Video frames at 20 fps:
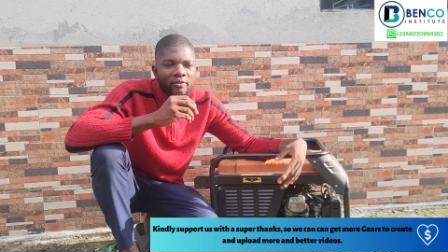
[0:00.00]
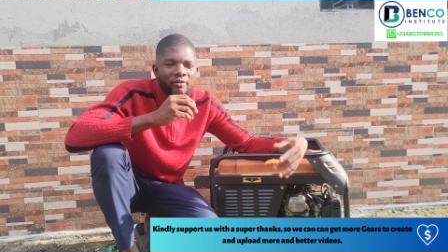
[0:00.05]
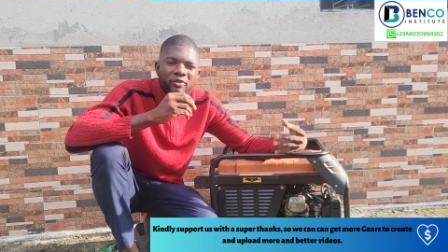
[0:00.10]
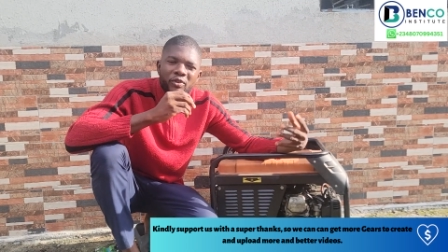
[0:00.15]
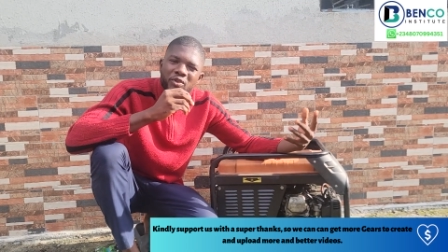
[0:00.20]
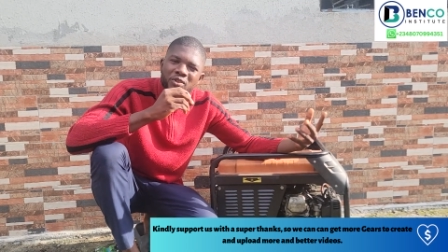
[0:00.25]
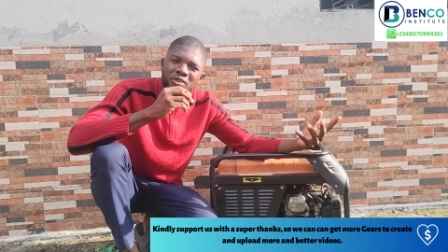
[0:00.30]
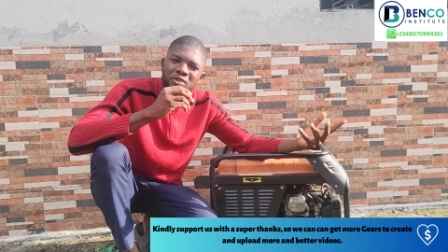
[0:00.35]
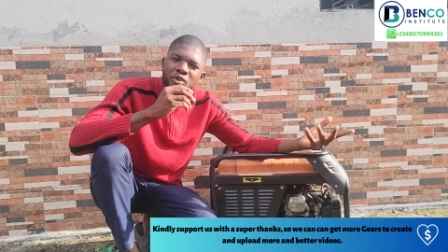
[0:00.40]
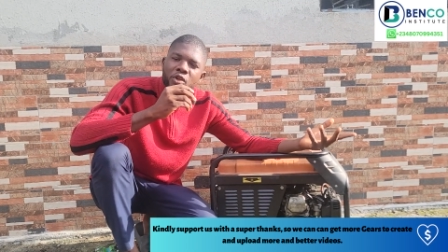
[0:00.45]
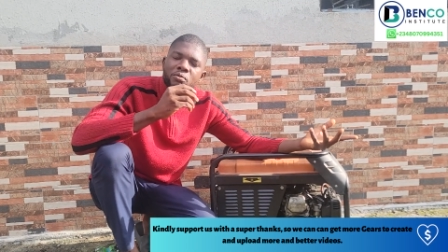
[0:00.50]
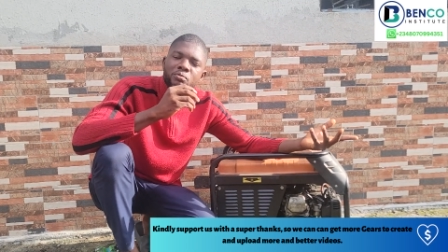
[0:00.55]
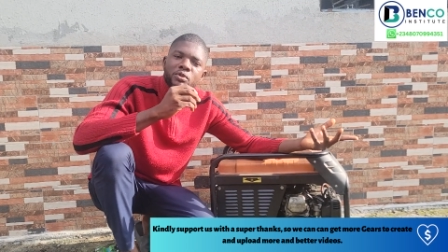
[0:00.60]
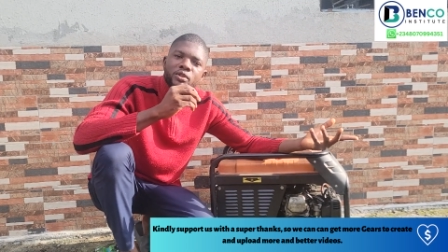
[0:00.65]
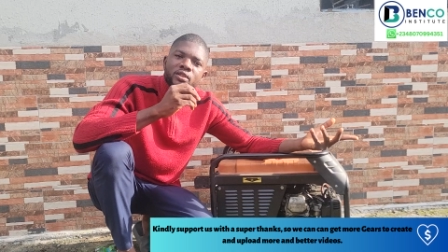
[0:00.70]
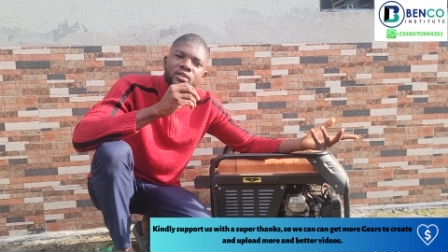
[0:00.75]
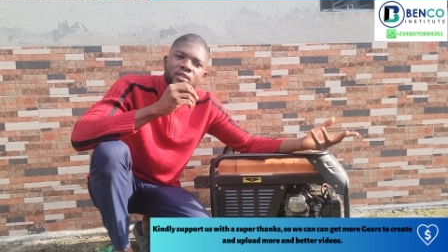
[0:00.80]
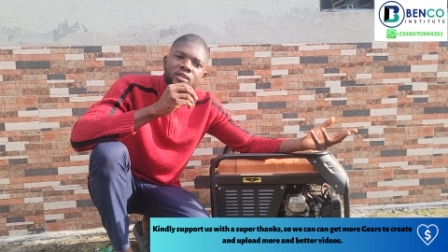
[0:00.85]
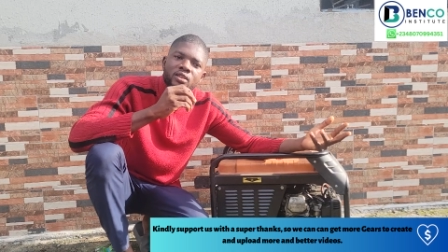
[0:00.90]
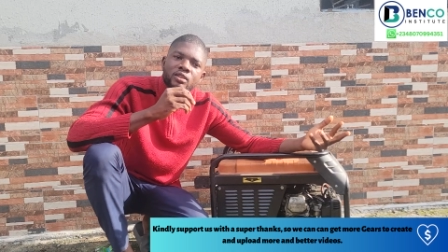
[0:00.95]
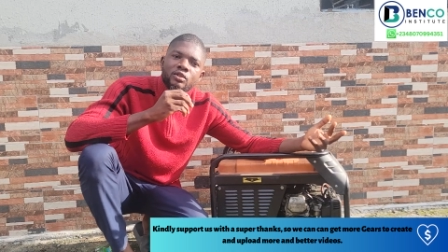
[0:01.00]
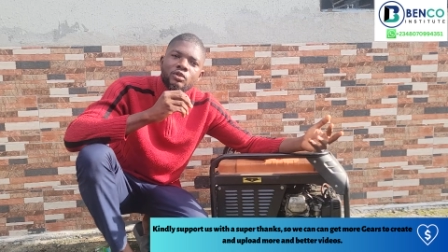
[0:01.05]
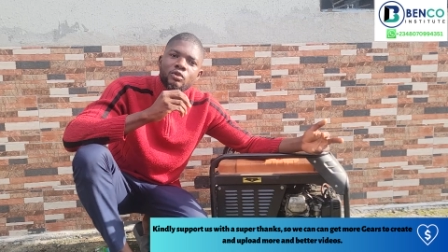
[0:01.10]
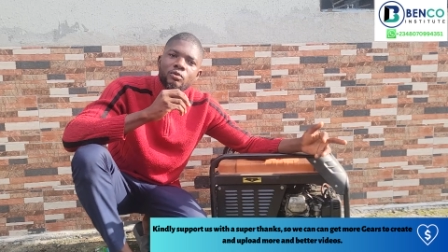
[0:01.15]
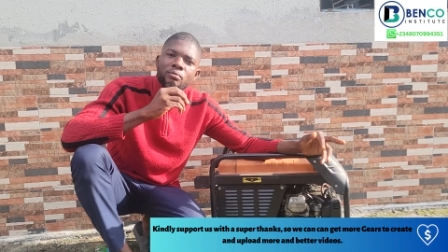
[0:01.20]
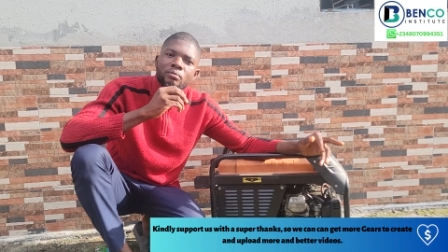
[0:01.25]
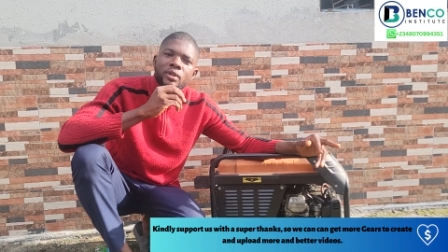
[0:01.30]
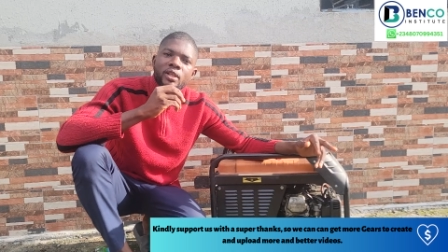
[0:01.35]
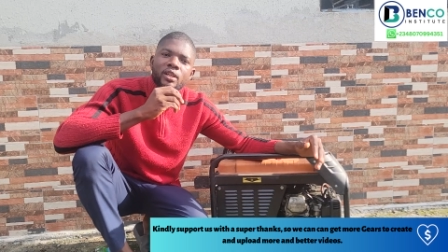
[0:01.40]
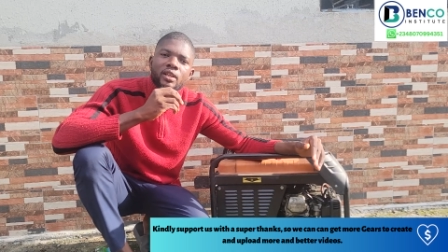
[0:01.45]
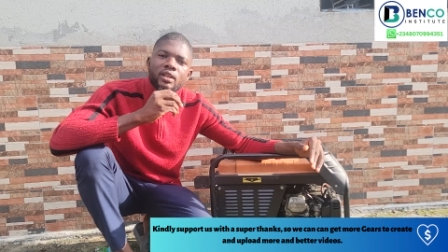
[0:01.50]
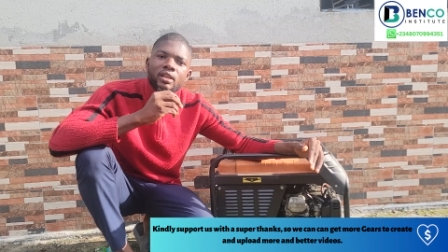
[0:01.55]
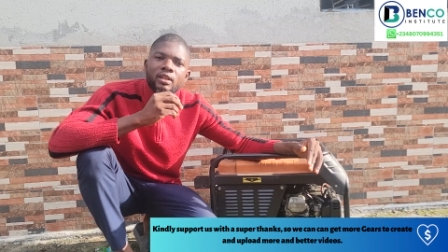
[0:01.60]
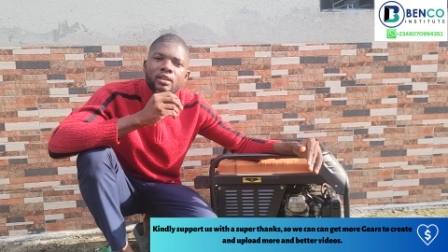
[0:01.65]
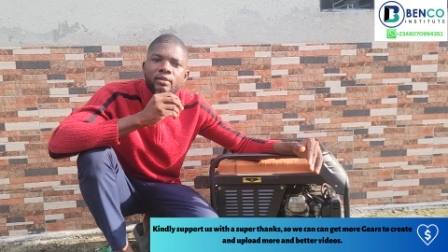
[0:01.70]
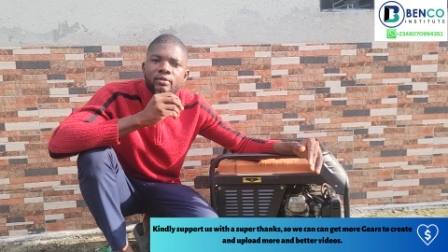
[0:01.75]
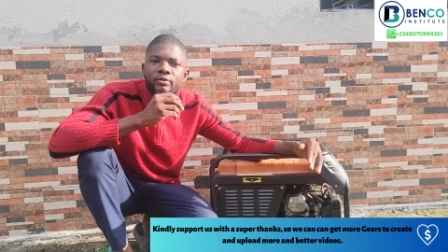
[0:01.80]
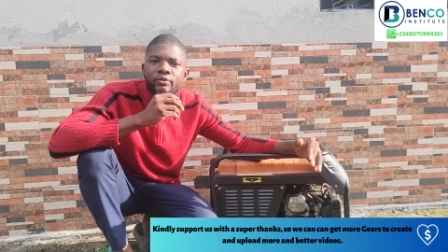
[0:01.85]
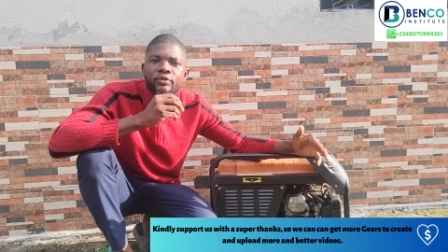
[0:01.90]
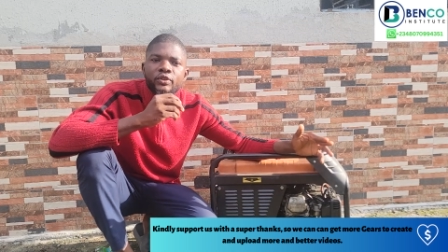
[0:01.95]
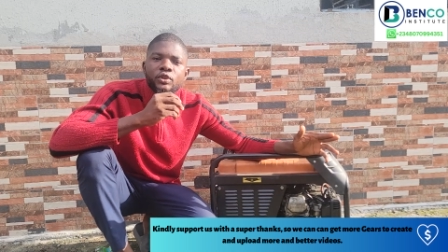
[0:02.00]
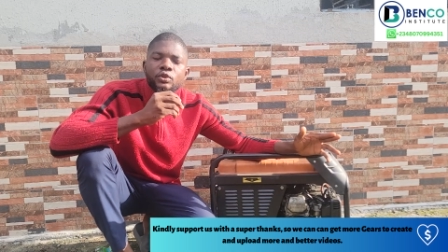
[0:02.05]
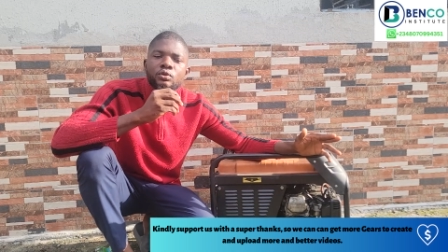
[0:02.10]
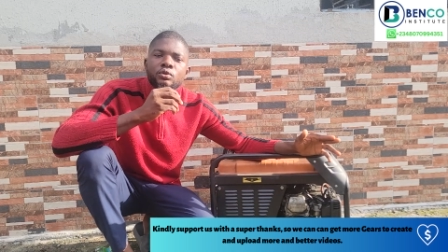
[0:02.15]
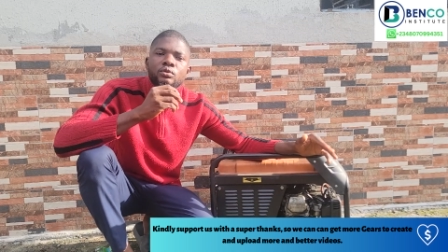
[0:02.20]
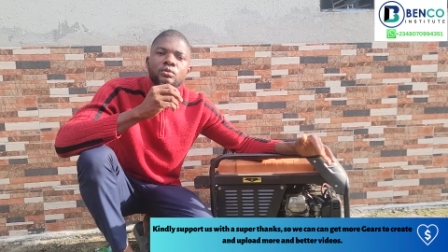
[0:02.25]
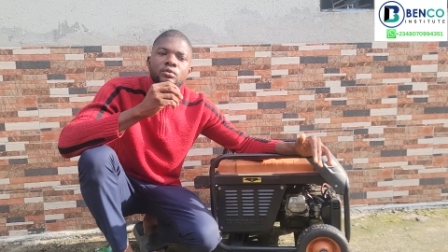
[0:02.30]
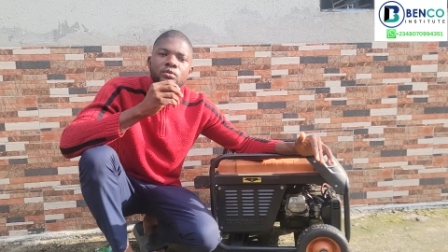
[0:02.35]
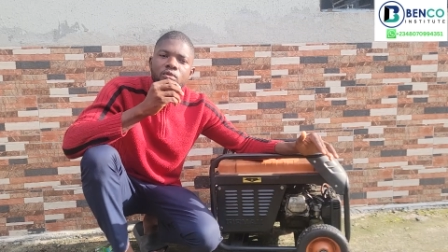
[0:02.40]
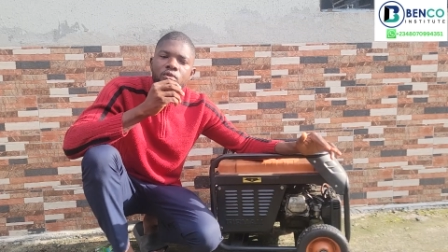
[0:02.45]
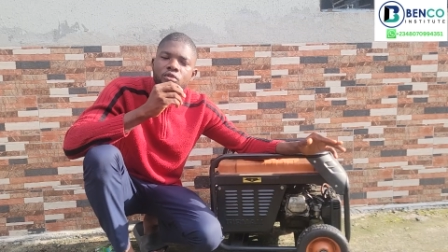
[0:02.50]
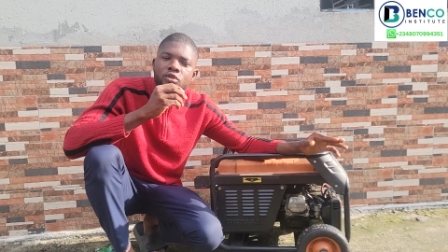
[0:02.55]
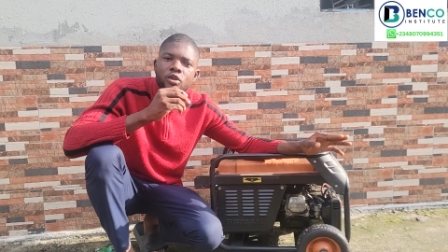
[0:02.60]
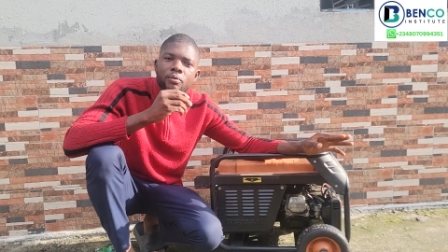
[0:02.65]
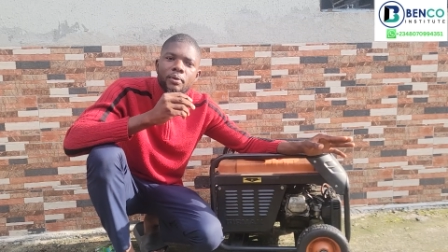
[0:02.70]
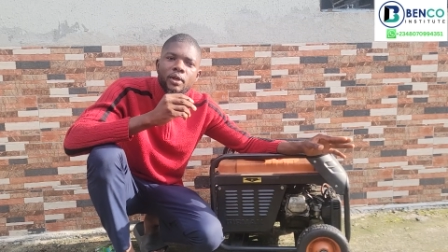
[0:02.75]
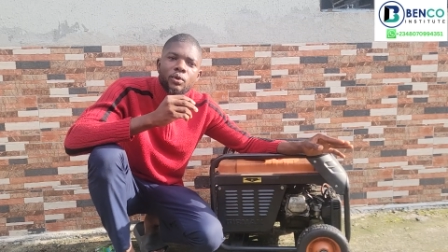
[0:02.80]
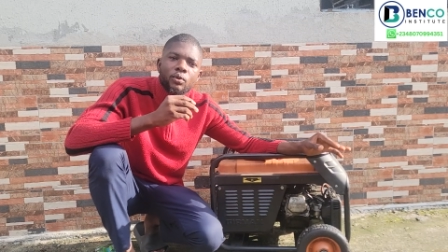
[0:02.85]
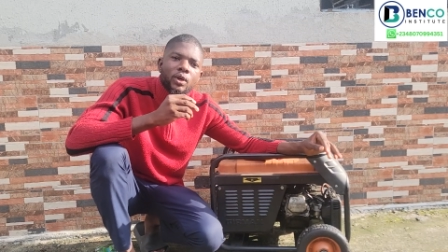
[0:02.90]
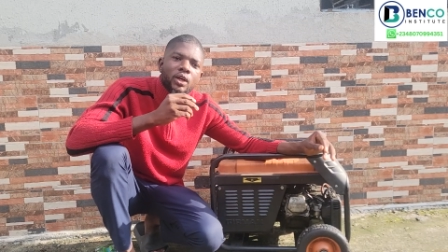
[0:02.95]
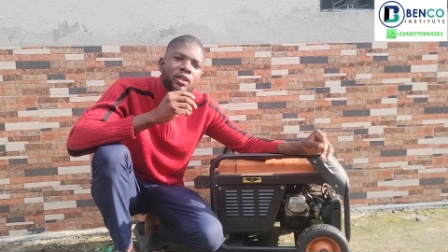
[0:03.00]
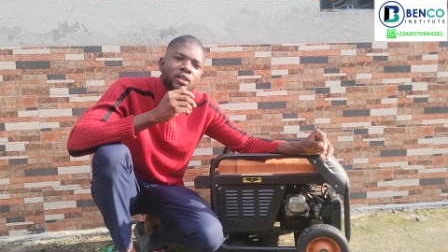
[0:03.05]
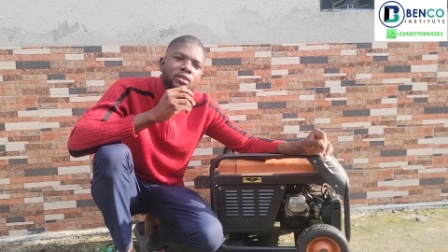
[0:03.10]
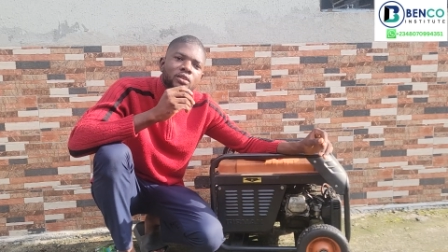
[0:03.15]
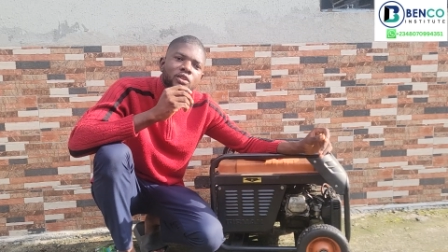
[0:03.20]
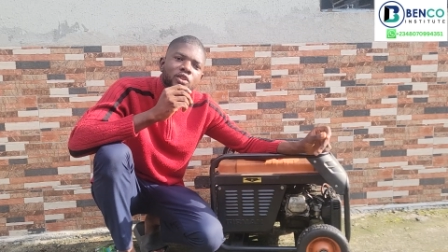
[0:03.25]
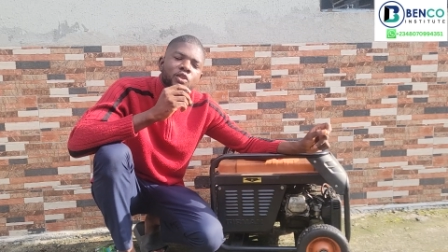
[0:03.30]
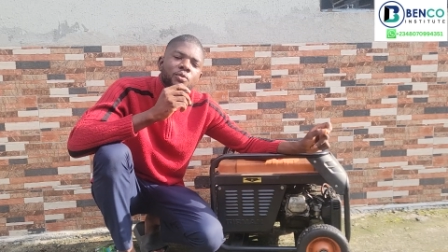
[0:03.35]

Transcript: for some reason you may feel number one,